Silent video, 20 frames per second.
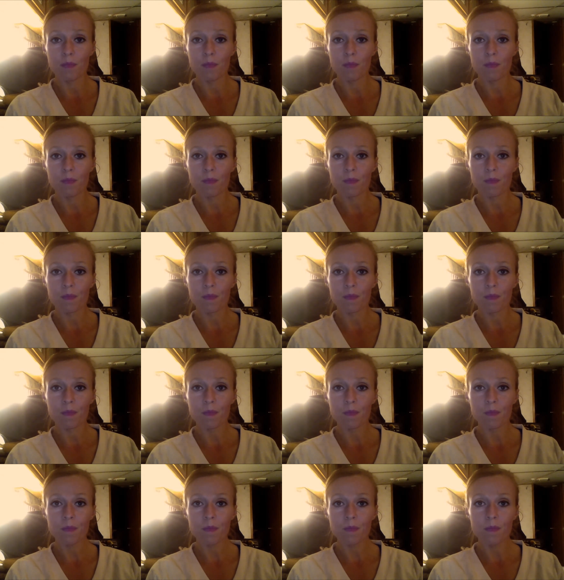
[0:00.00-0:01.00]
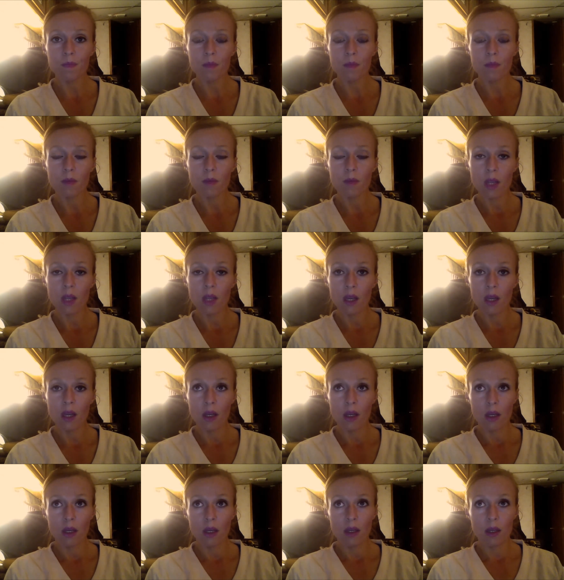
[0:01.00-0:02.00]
[no speech]